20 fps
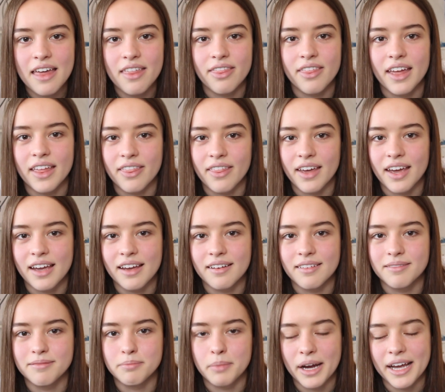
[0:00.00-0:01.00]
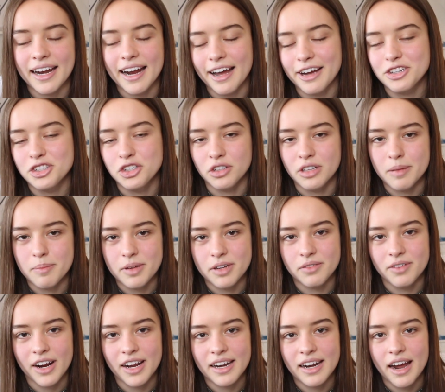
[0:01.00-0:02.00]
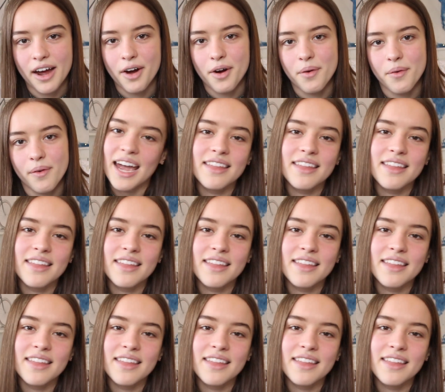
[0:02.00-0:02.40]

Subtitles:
than they might actually be right now.